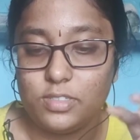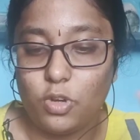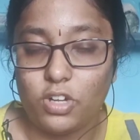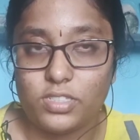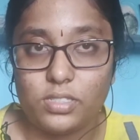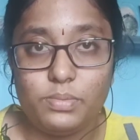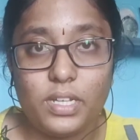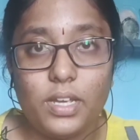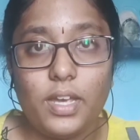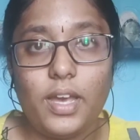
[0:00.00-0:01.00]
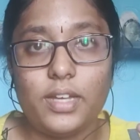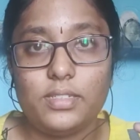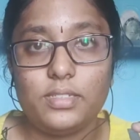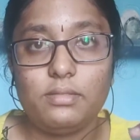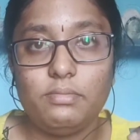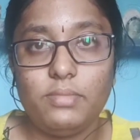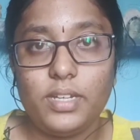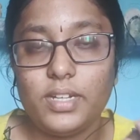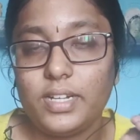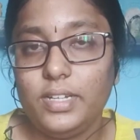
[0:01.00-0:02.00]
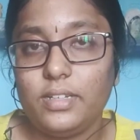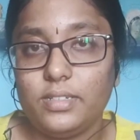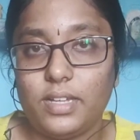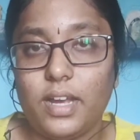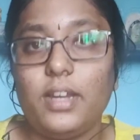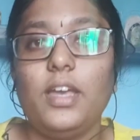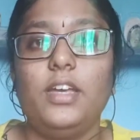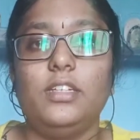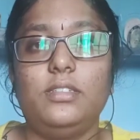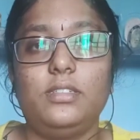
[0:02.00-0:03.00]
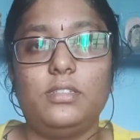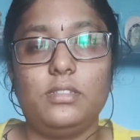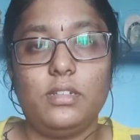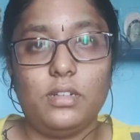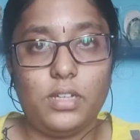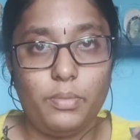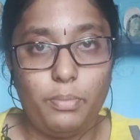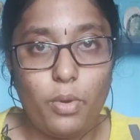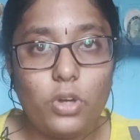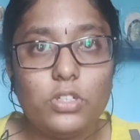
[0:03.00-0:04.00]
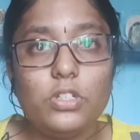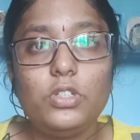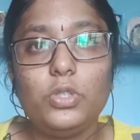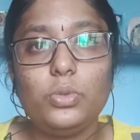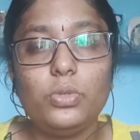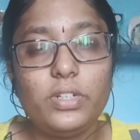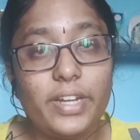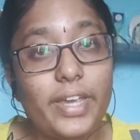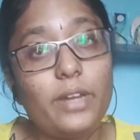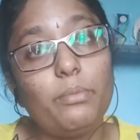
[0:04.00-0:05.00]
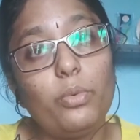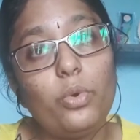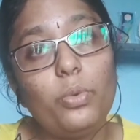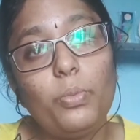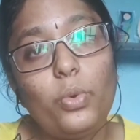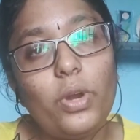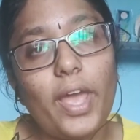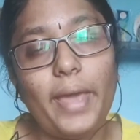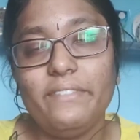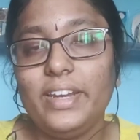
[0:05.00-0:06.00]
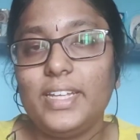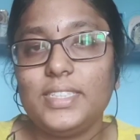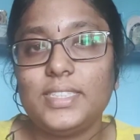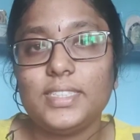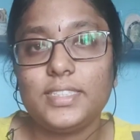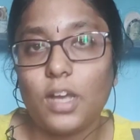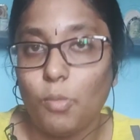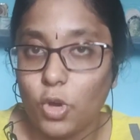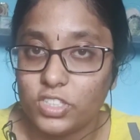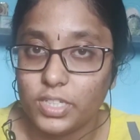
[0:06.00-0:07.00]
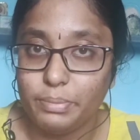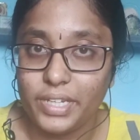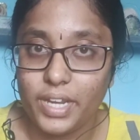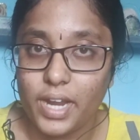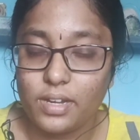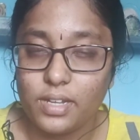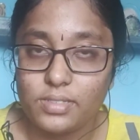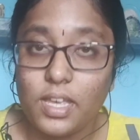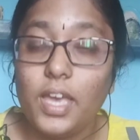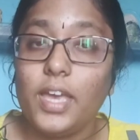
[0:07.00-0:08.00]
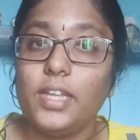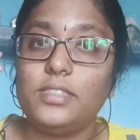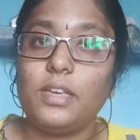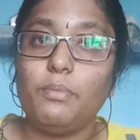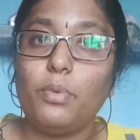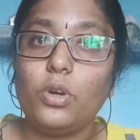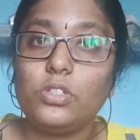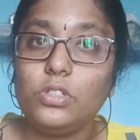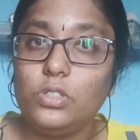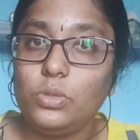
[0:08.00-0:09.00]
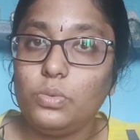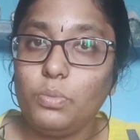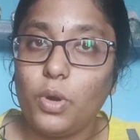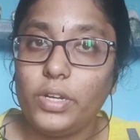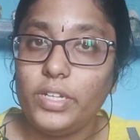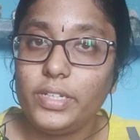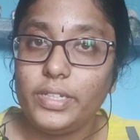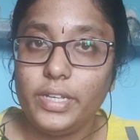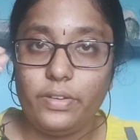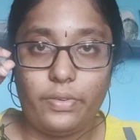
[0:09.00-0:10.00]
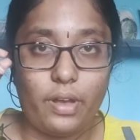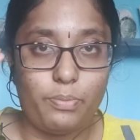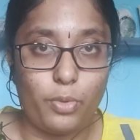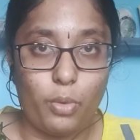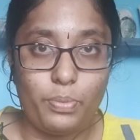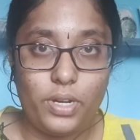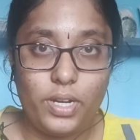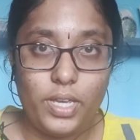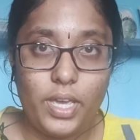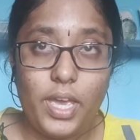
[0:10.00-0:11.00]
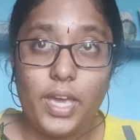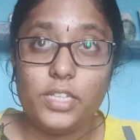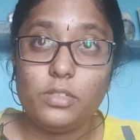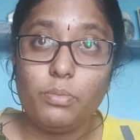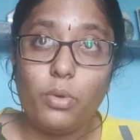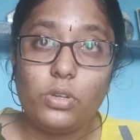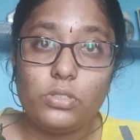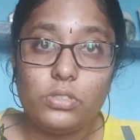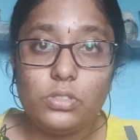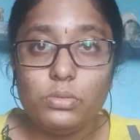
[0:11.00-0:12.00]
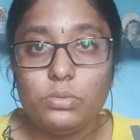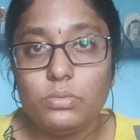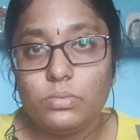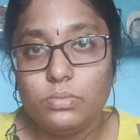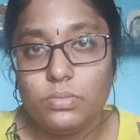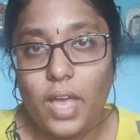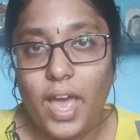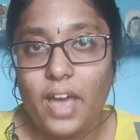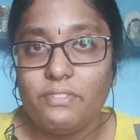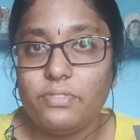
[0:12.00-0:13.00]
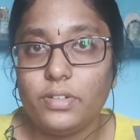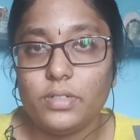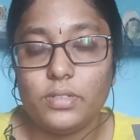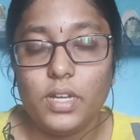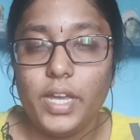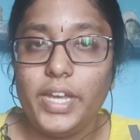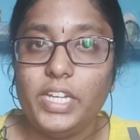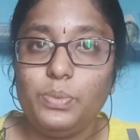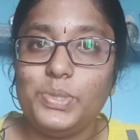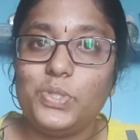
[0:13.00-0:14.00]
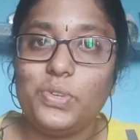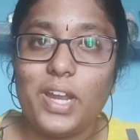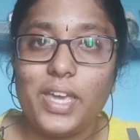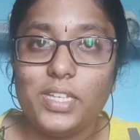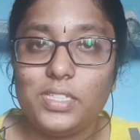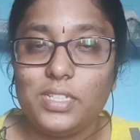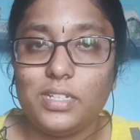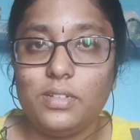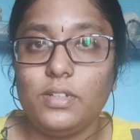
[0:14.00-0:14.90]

concept has made clear that it's important to create more evidences among the pediatrics. It's important to monitor their drug properly. It's important to have individualized